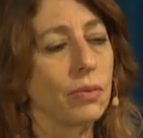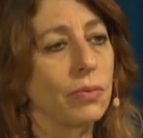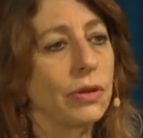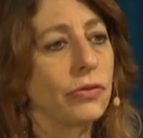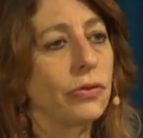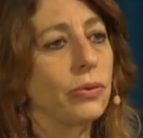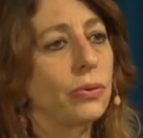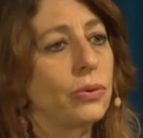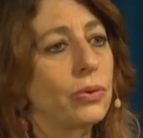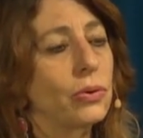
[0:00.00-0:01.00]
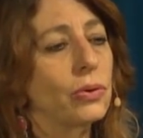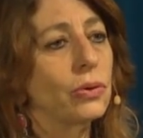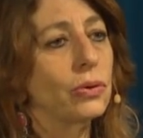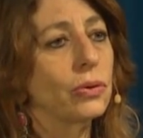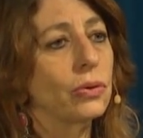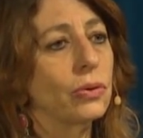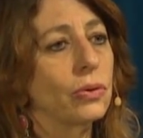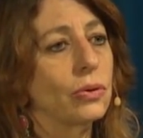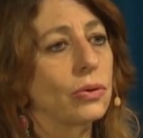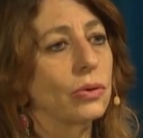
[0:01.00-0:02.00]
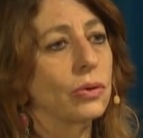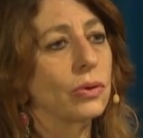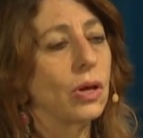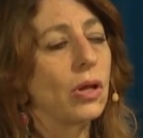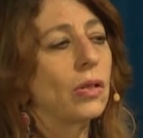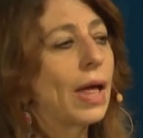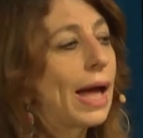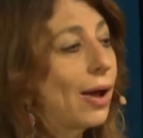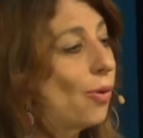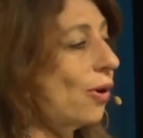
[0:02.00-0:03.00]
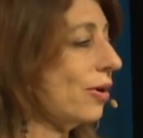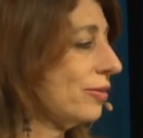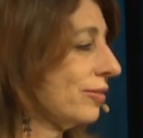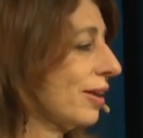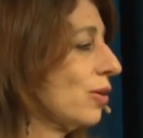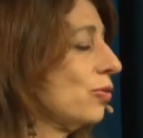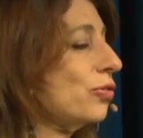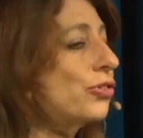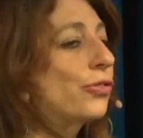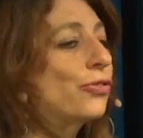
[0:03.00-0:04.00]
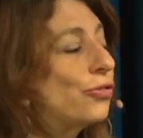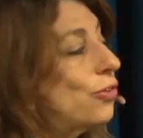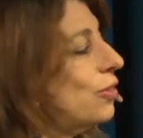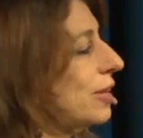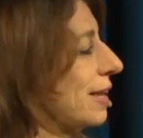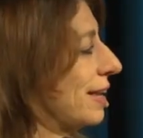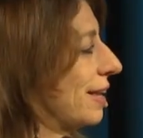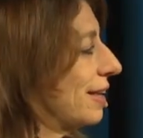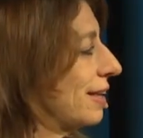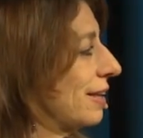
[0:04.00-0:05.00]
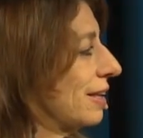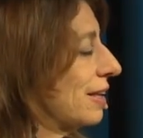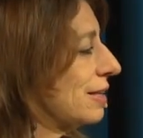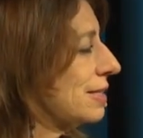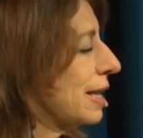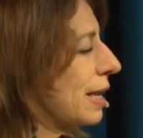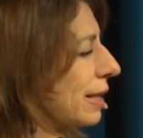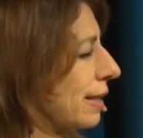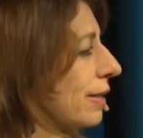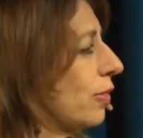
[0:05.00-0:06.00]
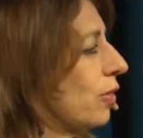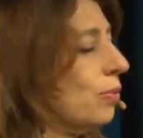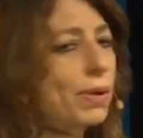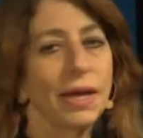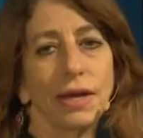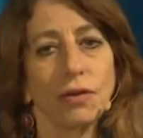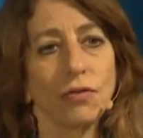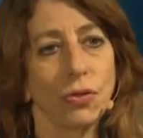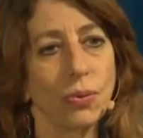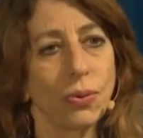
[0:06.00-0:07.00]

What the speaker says: but to allow ourselves to fully take in the pain of the